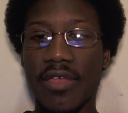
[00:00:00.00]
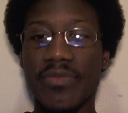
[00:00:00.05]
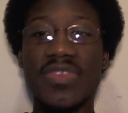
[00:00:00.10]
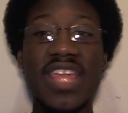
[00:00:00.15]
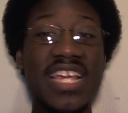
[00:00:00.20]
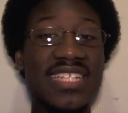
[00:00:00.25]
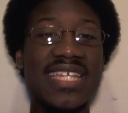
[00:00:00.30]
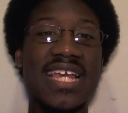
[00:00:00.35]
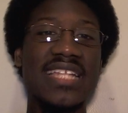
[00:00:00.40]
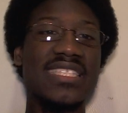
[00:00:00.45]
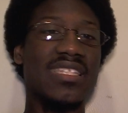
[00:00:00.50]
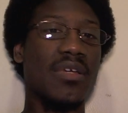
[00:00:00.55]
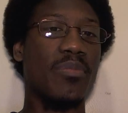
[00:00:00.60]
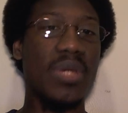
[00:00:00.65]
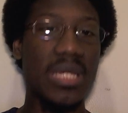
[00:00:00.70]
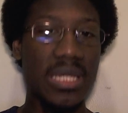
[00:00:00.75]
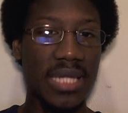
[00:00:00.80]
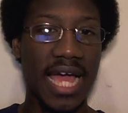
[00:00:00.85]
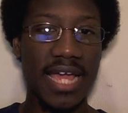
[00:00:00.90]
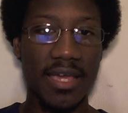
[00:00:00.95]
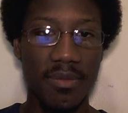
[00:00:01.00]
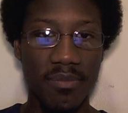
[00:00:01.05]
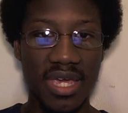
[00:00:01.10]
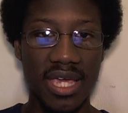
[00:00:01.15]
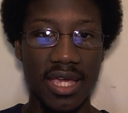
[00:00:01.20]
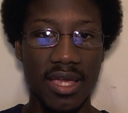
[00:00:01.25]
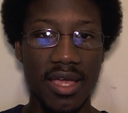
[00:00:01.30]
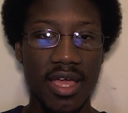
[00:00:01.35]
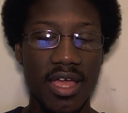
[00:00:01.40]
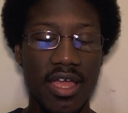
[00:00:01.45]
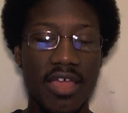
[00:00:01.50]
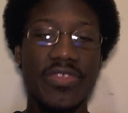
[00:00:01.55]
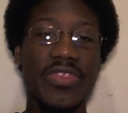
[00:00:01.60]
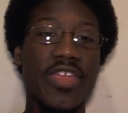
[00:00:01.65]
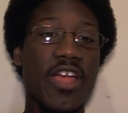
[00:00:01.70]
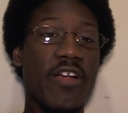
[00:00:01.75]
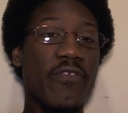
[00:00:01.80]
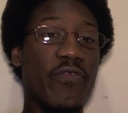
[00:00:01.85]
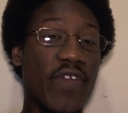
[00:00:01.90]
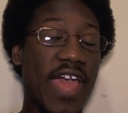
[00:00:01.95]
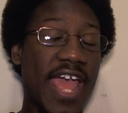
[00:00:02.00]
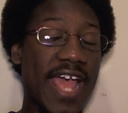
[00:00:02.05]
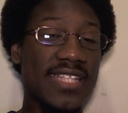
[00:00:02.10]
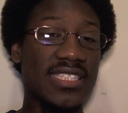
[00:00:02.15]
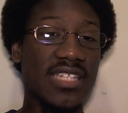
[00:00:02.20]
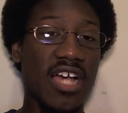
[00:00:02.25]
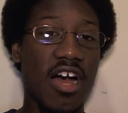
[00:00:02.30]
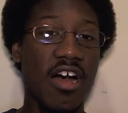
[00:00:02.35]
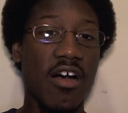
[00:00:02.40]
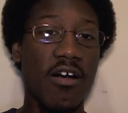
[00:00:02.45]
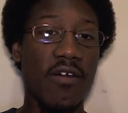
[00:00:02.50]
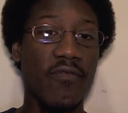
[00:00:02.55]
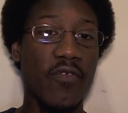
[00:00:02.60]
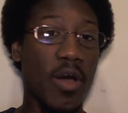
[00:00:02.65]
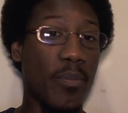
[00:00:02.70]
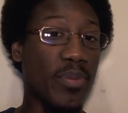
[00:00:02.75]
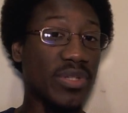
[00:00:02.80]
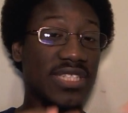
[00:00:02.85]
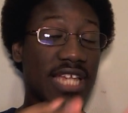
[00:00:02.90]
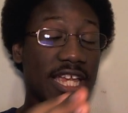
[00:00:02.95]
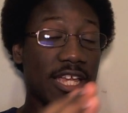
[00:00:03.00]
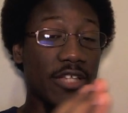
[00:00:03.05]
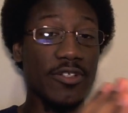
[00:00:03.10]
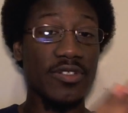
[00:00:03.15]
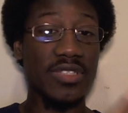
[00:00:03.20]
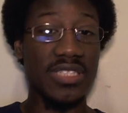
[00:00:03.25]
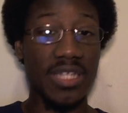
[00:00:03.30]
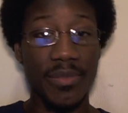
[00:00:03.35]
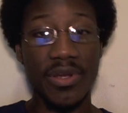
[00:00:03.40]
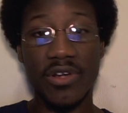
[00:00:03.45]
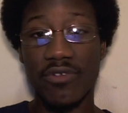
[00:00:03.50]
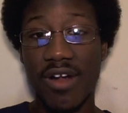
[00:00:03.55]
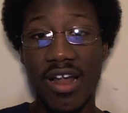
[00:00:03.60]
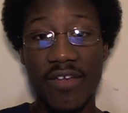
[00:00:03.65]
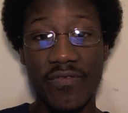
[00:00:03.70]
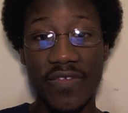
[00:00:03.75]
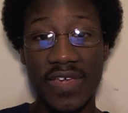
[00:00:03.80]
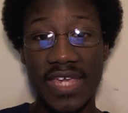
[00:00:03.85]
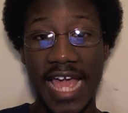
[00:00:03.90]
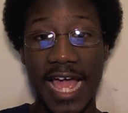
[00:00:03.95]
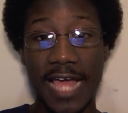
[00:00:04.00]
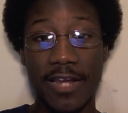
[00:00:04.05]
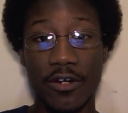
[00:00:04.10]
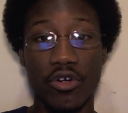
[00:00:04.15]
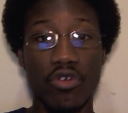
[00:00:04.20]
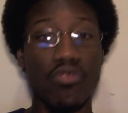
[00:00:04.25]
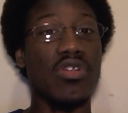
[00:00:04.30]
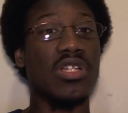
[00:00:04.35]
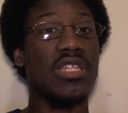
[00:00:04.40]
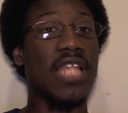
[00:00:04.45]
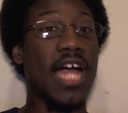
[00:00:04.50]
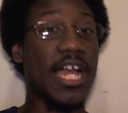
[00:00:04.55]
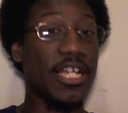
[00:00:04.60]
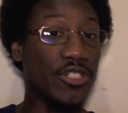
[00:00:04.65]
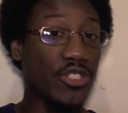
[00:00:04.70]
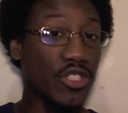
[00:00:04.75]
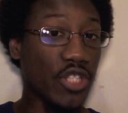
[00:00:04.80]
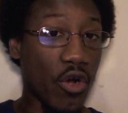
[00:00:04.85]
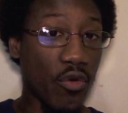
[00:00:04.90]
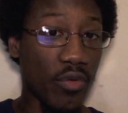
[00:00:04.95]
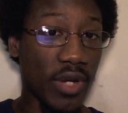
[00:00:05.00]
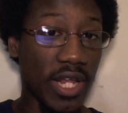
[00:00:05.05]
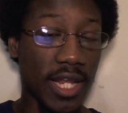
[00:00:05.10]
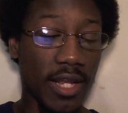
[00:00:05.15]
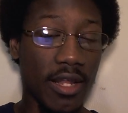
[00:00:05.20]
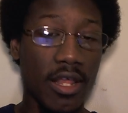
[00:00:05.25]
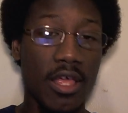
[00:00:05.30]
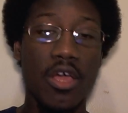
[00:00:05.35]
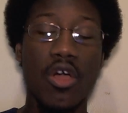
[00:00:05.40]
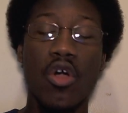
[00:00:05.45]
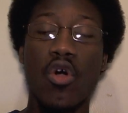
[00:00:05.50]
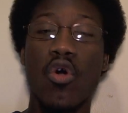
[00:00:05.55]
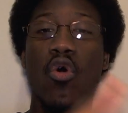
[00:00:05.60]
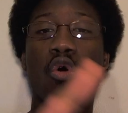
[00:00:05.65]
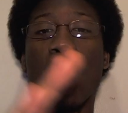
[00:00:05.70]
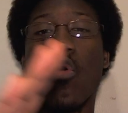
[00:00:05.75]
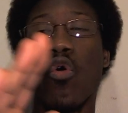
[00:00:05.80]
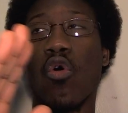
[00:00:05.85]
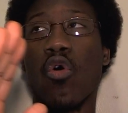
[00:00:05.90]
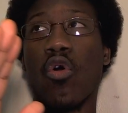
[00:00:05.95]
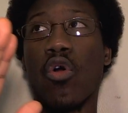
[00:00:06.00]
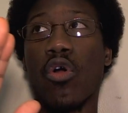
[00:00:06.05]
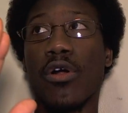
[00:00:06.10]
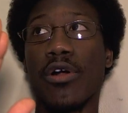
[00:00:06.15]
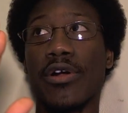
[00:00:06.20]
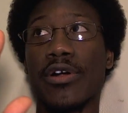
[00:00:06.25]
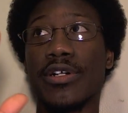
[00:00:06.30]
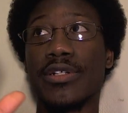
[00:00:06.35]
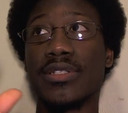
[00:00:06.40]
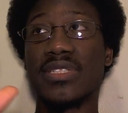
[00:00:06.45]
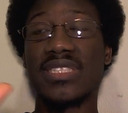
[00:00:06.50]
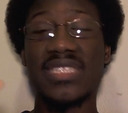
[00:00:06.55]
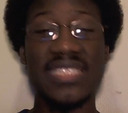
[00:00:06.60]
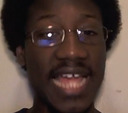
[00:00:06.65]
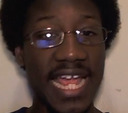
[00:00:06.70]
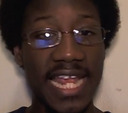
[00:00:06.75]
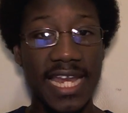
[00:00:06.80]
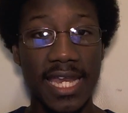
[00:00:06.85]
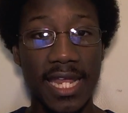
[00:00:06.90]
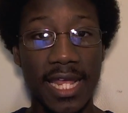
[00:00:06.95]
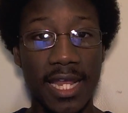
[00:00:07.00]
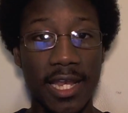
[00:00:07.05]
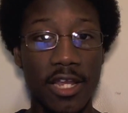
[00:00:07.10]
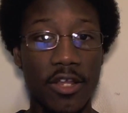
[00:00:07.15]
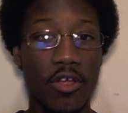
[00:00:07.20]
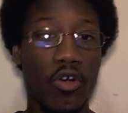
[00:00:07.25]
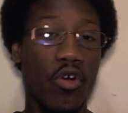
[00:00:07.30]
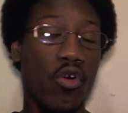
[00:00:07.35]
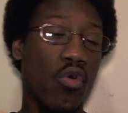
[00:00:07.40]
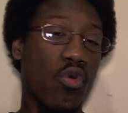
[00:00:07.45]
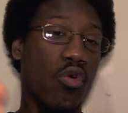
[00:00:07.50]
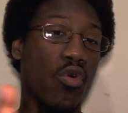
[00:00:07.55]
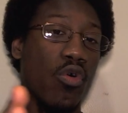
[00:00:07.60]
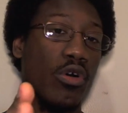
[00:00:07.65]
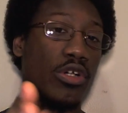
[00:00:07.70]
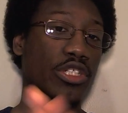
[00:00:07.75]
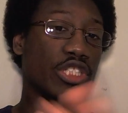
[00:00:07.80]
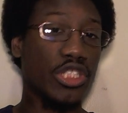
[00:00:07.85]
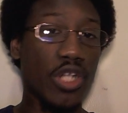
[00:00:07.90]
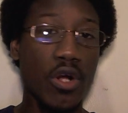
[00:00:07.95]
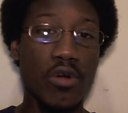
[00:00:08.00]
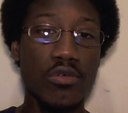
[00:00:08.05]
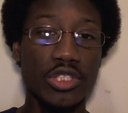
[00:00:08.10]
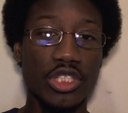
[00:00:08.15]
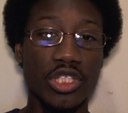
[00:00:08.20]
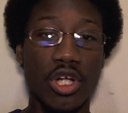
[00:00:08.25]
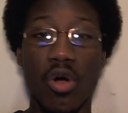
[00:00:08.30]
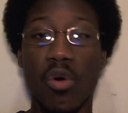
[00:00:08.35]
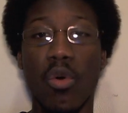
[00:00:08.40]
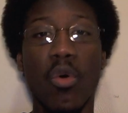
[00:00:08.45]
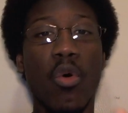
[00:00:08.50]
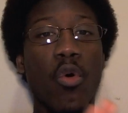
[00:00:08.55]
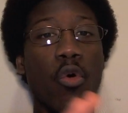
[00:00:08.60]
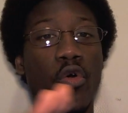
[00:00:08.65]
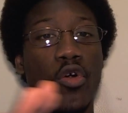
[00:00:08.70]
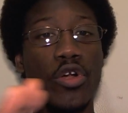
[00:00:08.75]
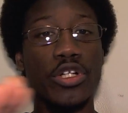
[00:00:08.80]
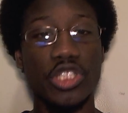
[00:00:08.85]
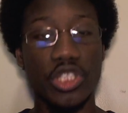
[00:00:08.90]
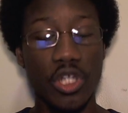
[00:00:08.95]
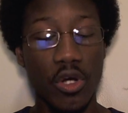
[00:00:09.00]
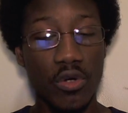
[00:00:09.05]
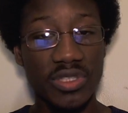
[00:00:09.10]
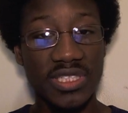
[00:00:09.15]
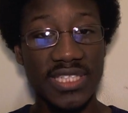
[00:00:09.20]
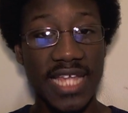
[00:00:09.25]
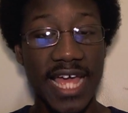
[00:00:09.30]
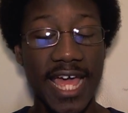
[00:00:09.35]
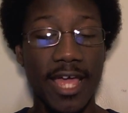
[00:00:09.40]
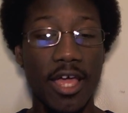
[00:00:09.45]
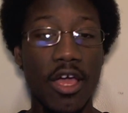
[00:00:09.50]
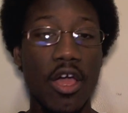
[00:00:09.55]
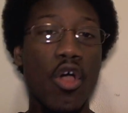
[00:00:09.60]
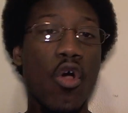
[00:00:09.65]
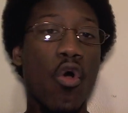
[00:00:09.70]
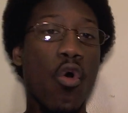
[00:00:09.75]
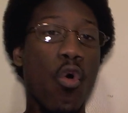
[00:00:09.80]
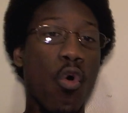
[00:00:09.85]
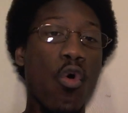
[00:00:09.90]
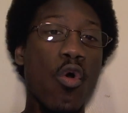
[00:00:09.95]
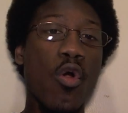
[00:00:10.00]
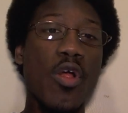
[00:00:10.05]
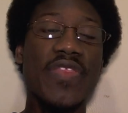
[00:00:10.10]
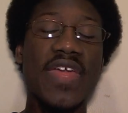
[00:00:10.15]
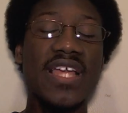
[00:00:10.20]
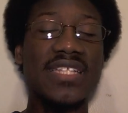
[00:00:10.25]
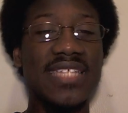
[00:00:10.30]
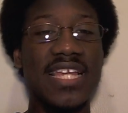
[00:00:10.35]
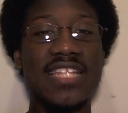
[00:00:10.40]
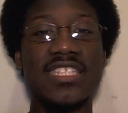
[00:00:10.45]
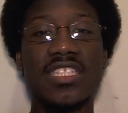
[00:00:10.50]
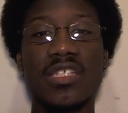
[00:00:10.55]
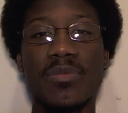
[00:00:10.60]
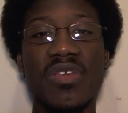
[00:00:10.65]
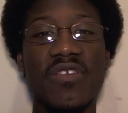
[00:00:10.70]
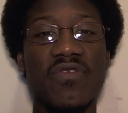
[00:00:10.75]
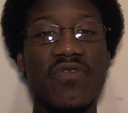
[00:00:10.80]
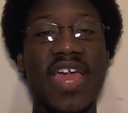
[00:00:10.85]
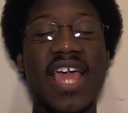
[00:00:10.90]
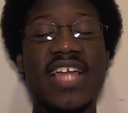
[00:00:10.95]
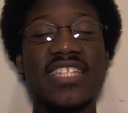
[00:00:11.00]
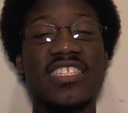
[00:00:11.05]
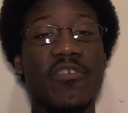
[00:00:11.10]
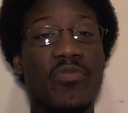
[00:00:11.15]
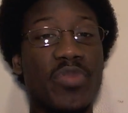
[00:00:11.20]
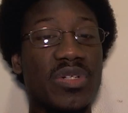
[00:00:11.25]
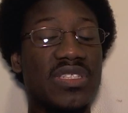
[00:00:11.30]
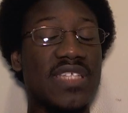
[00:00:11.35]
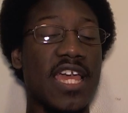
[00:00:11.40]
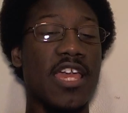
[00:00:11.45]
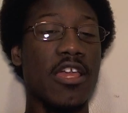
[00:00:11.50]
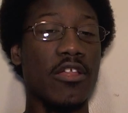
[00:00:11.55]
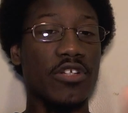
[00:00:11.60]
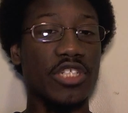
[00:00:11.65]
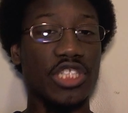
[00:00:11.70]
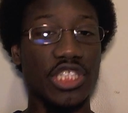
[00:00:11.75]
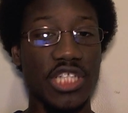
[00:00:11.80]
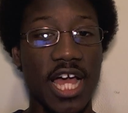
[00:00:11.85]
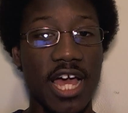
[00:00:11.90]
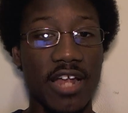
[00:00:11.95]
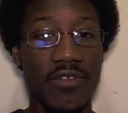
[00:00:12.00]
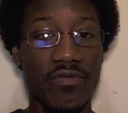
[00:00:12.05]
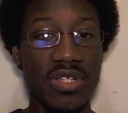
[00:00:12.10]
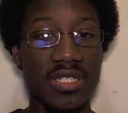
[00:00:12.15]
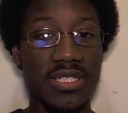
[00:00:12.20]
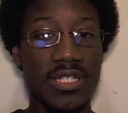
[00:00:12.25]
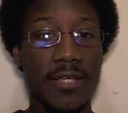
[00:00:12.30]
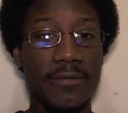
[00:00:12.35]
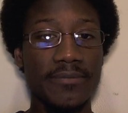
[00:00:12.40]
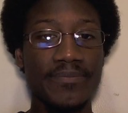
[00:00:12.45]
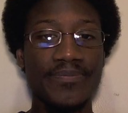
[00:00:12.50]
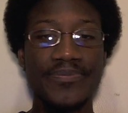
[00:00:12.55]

They tend to be like me. They're fans of a particular demographic category like shonen, or seinen or shojo or josei, or they tend to be fans of particular genres.